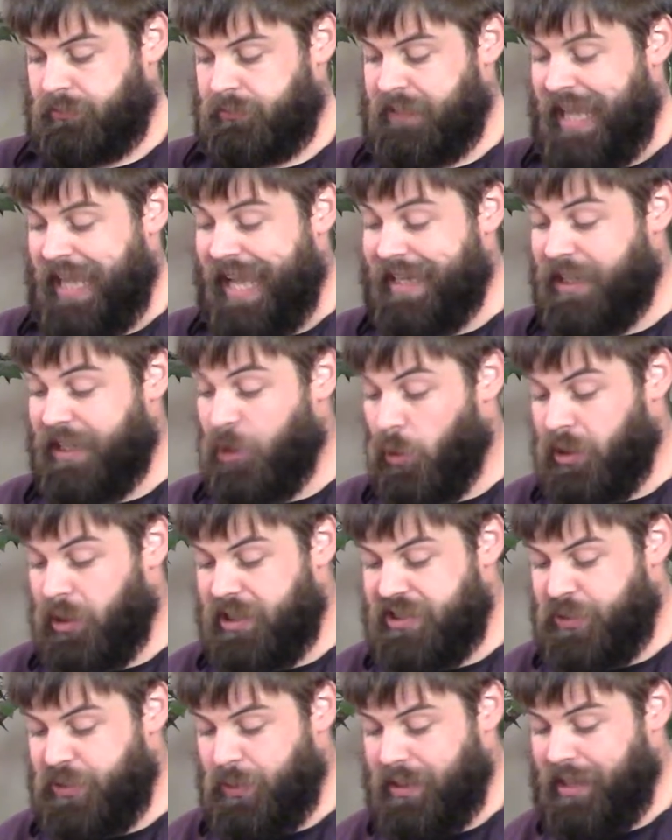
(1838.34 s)
And in order
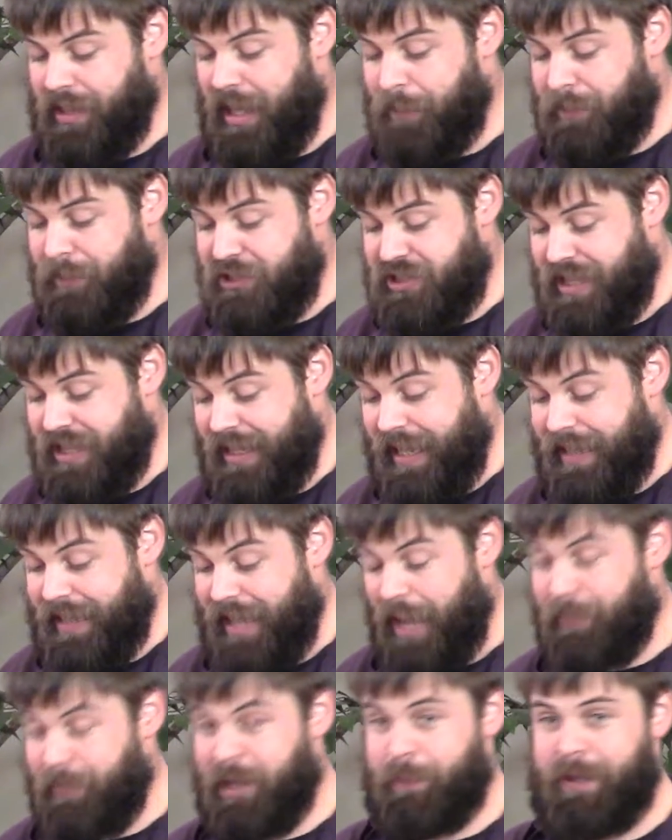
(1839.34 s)
to accomplish that end,
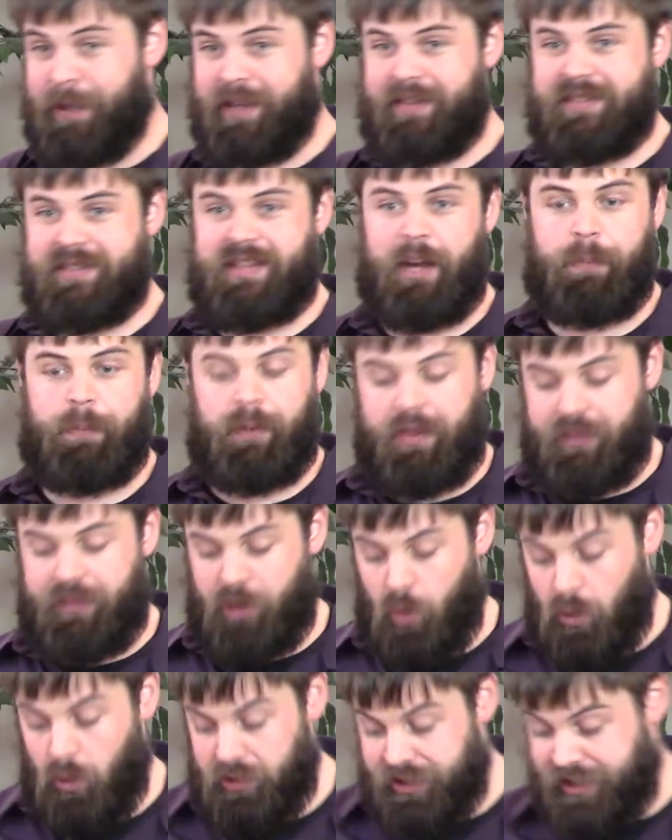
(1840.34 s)
I'm going to pick this couple in their
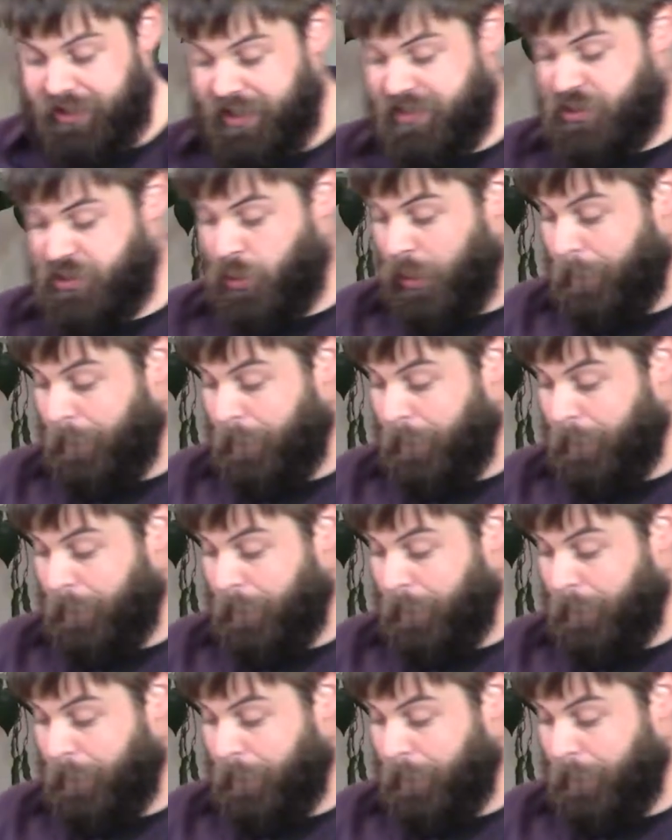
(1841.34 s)
older years who are